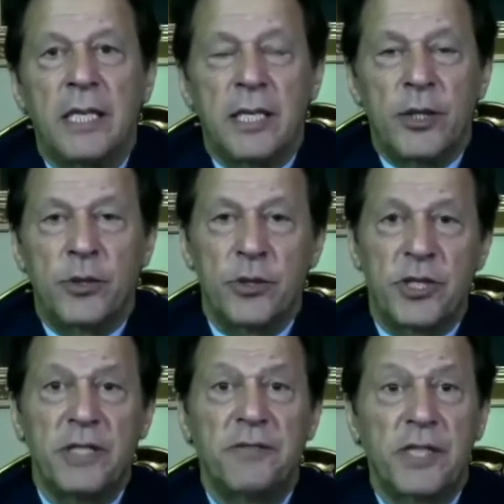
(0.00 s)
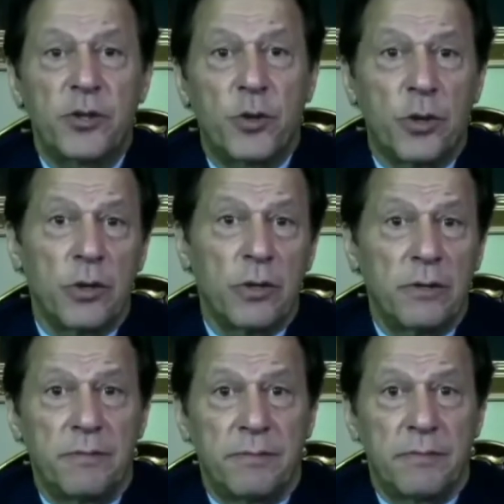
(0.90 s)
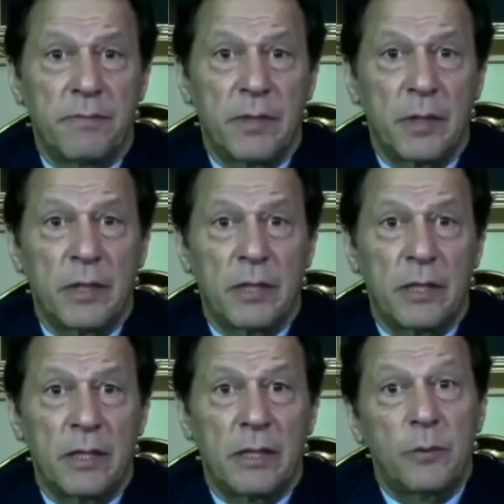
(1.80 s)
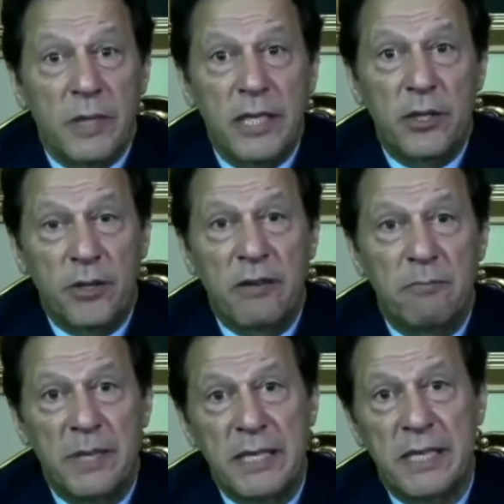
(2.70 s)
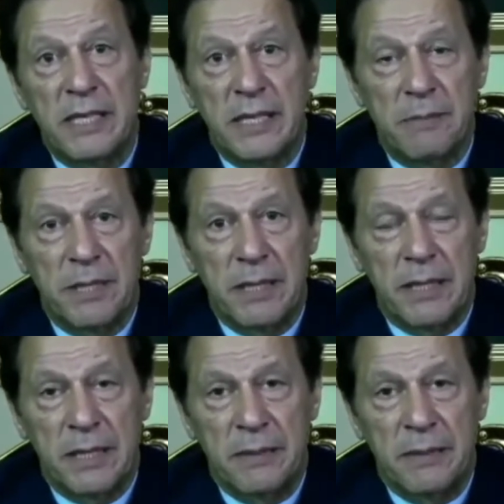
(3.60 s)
To achieve this goal, we need to have peace and stability.